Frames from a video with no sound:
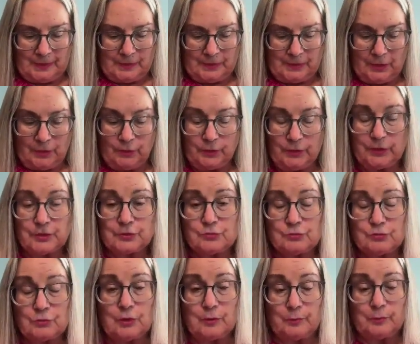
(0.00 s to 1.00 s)
No
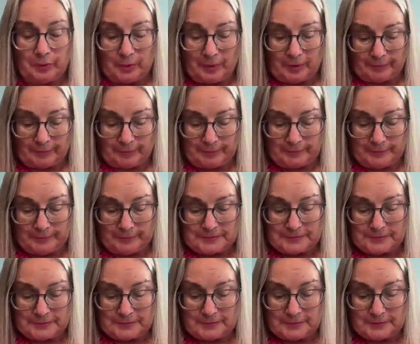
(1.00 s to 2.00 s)
control
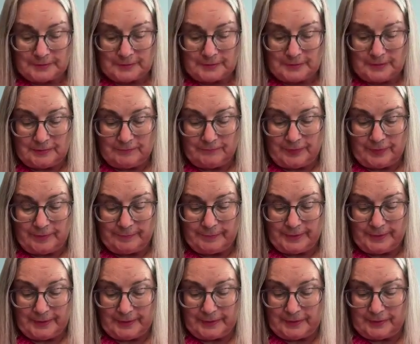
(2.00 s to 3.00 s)
problems
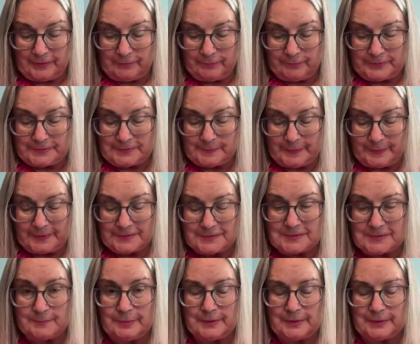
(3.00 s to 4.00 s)
involve taking the
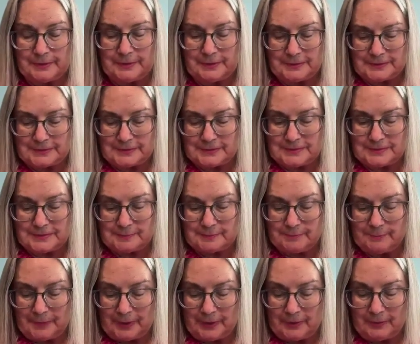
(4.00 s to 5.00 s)
responsibility to
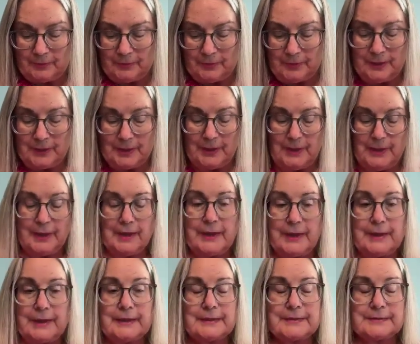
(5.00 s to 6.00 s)
smile
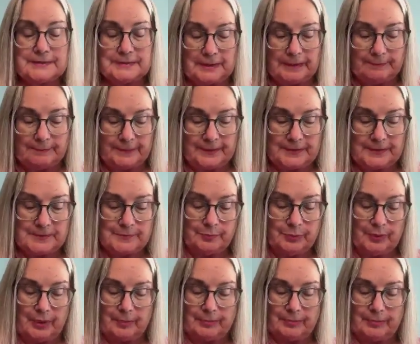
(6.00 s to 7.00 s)
and accept these
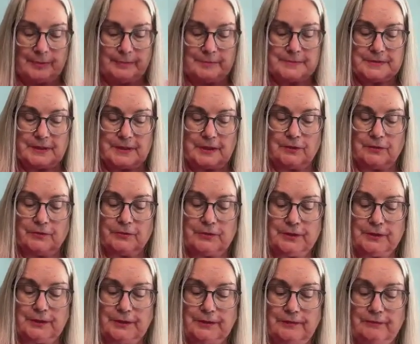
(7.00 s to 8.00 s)
problems and
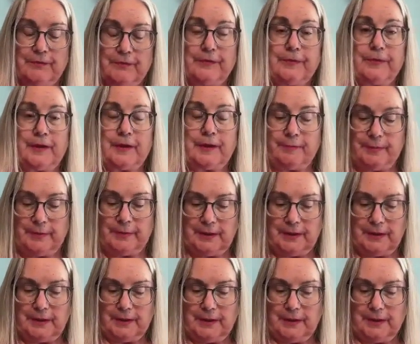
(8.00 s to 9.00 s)
learn to live with them,
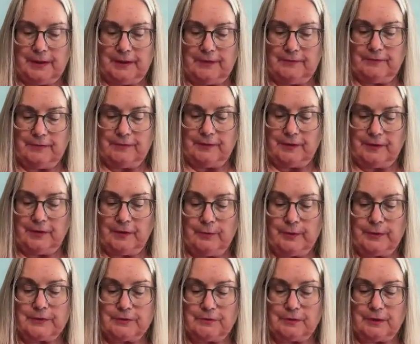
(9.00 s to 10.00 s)
even though
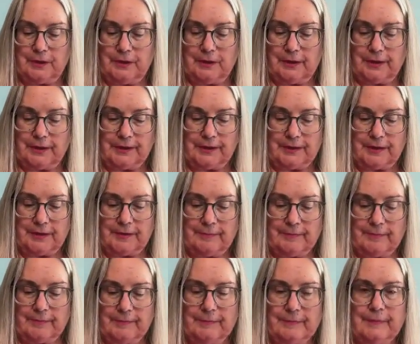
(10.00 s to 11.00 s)
we do not like
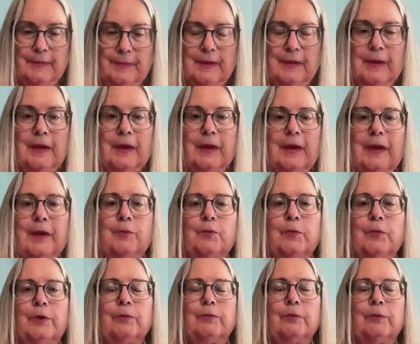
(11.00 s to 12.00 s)
them.
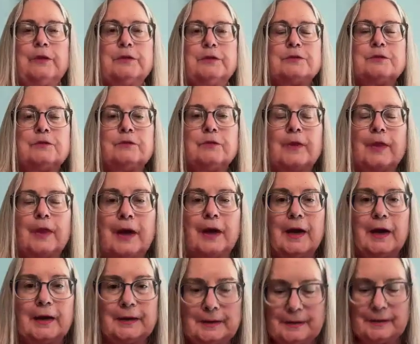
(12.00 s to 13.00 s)
And when we do
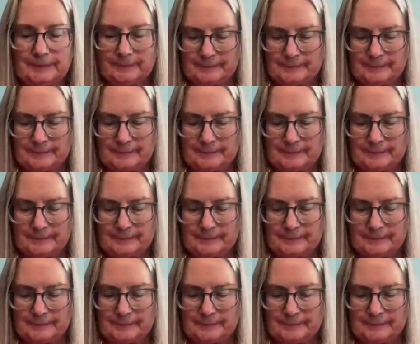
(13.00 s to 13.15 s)
that,